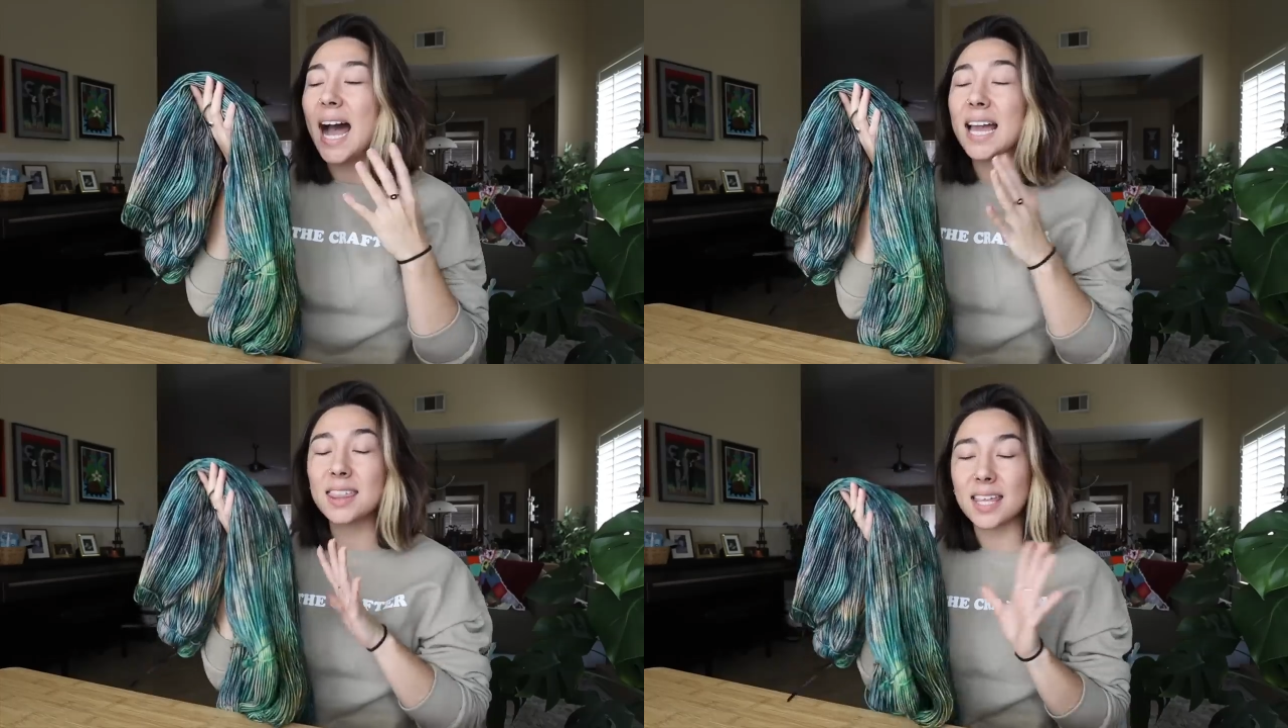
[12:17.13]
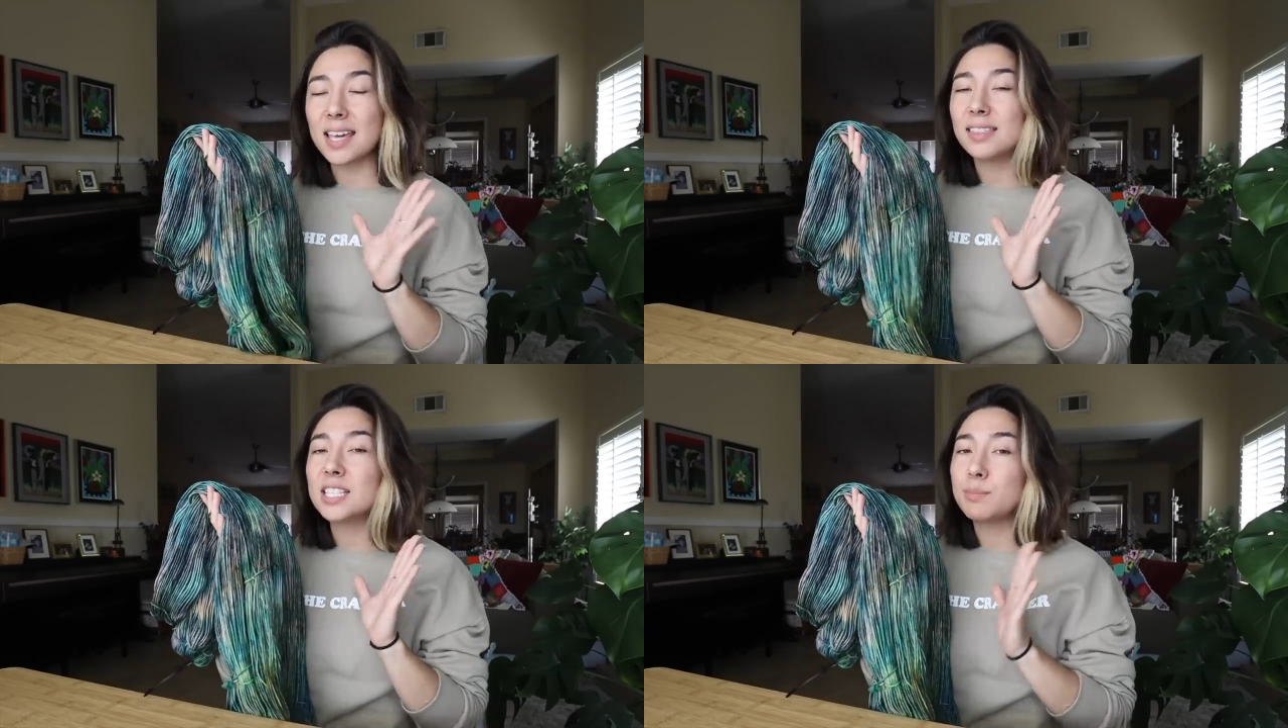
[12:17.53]
I
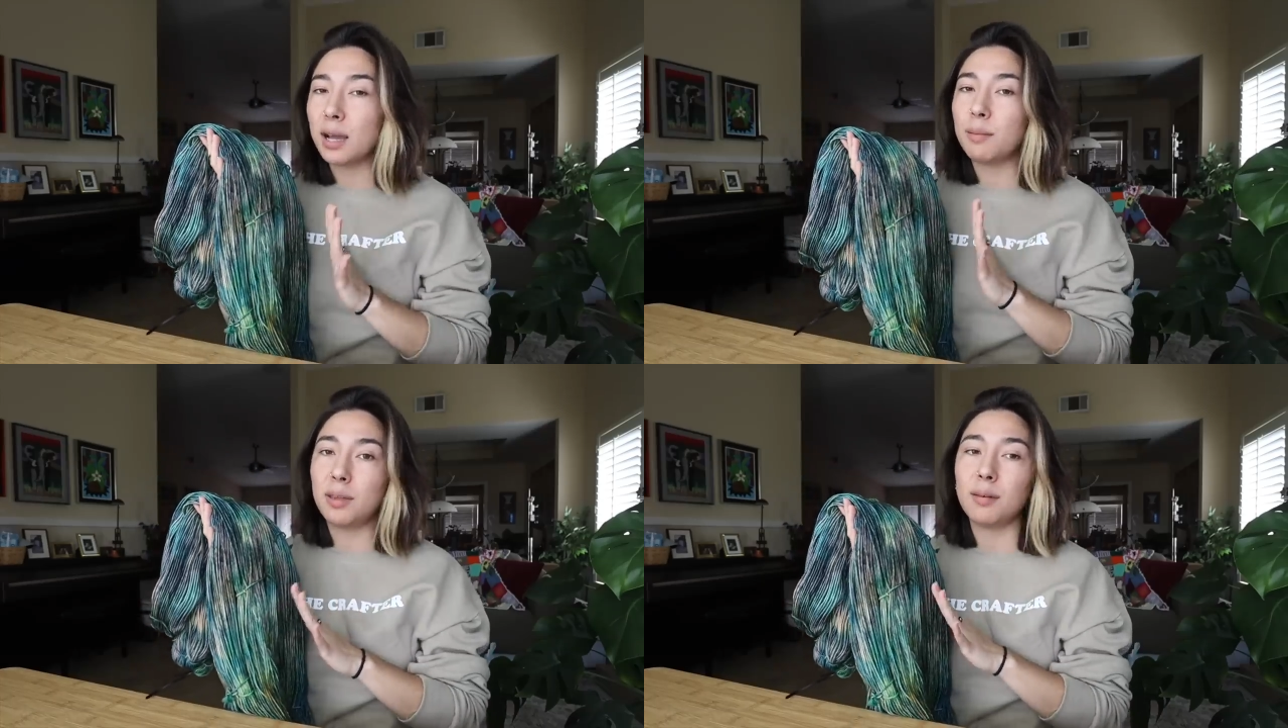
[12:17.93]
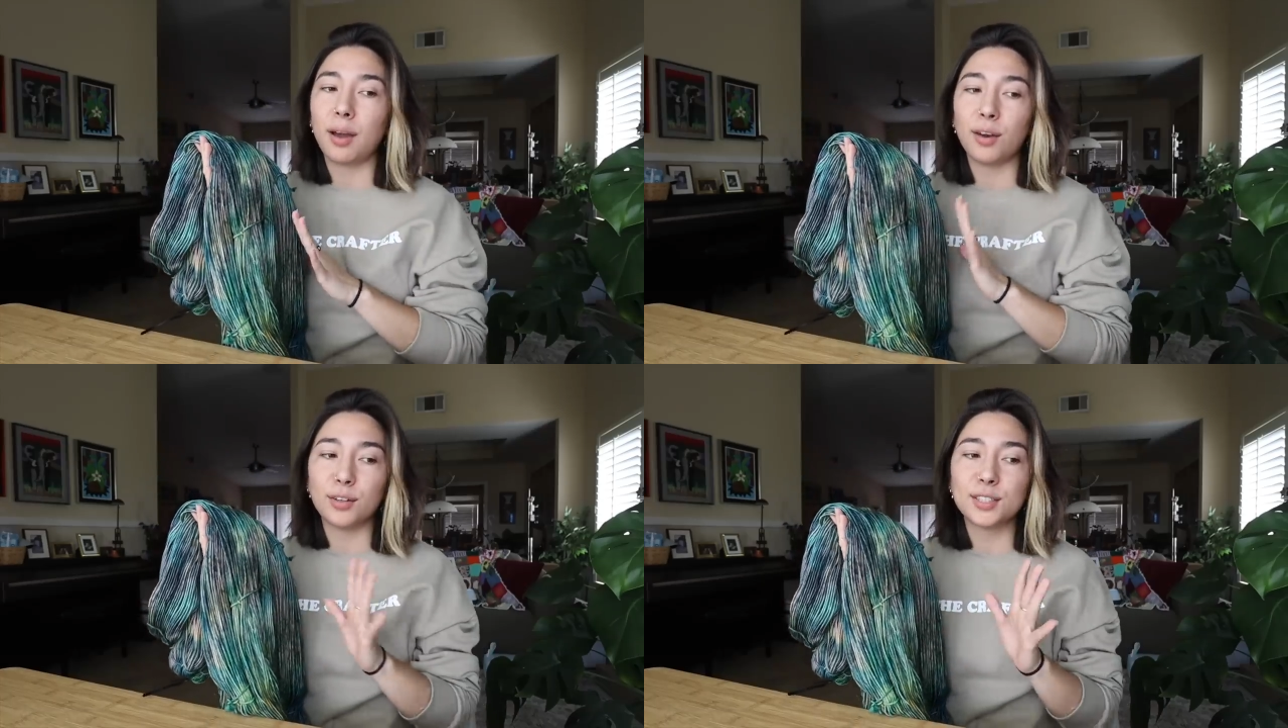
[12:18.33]
think this might be
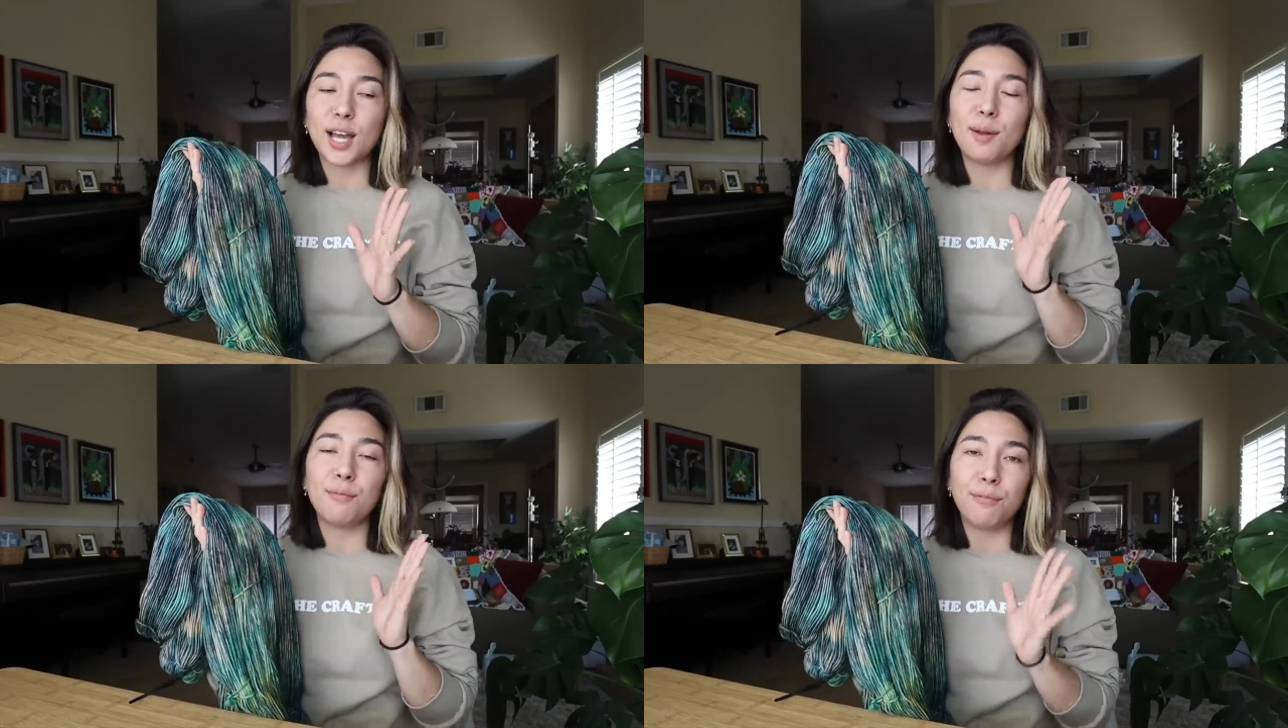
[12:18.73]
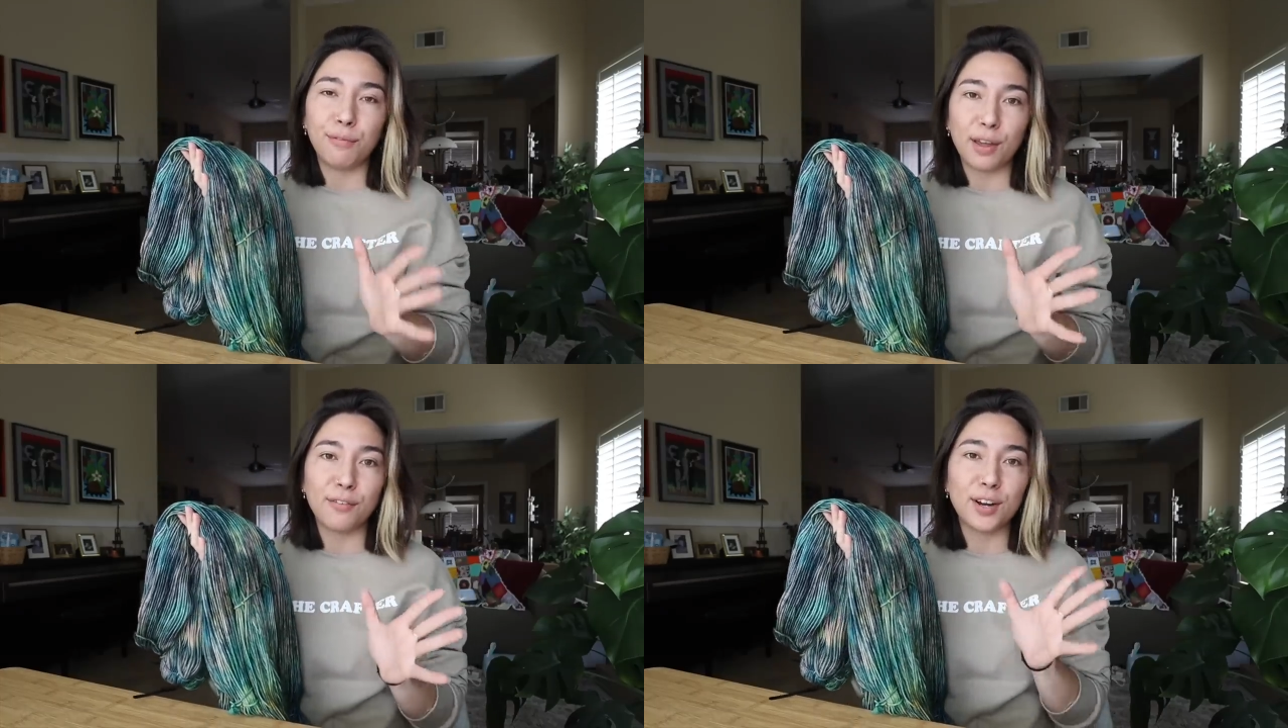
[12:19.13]
my all-time
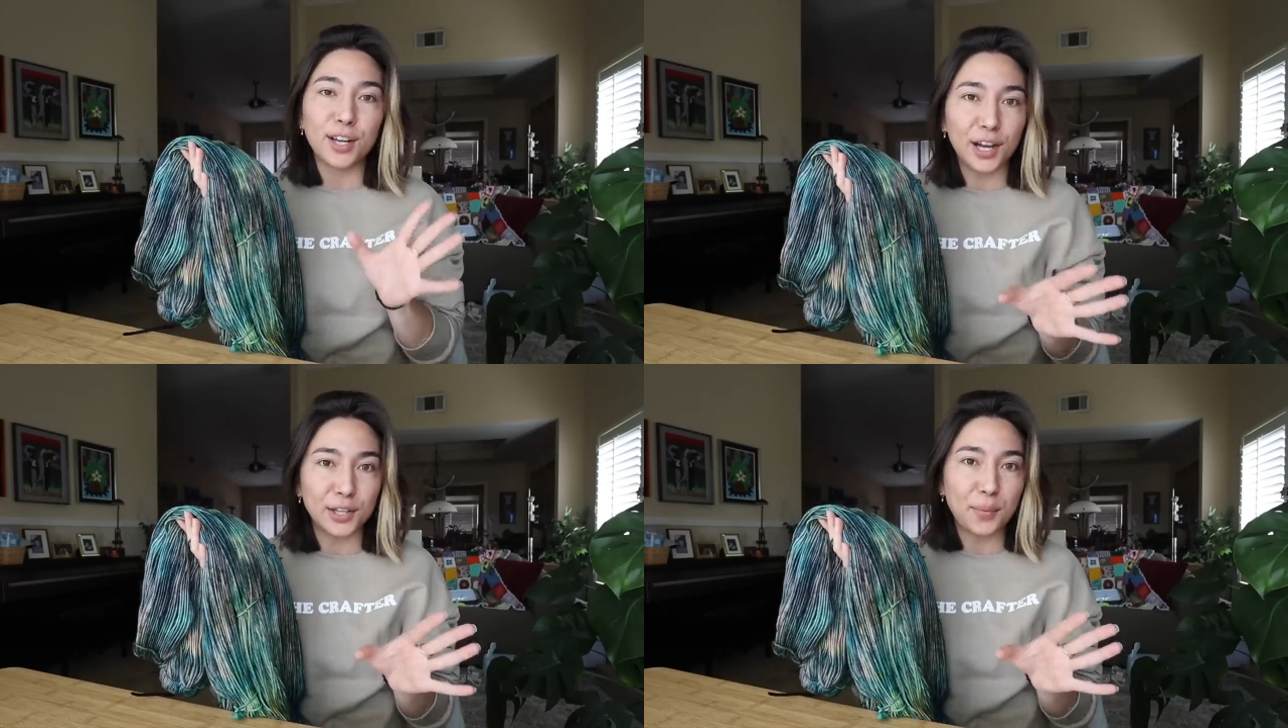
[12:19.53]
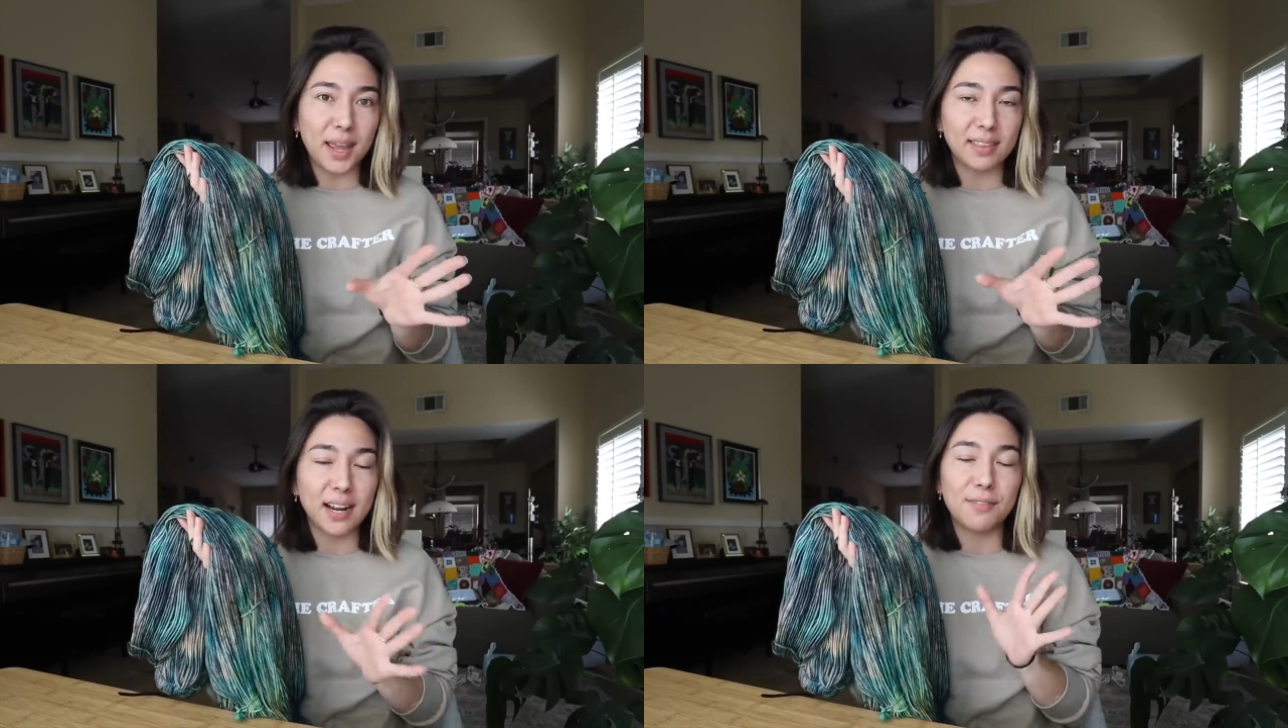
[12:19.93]
favorite
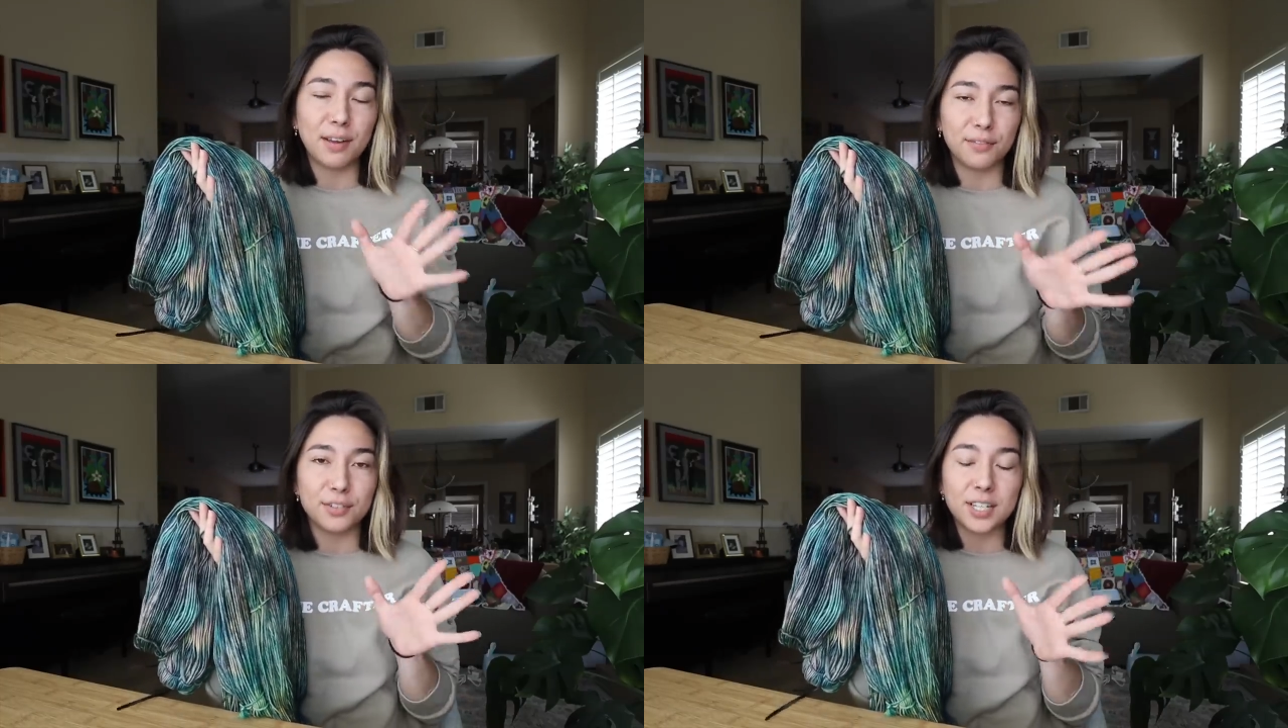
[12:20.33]
colorway that I've ever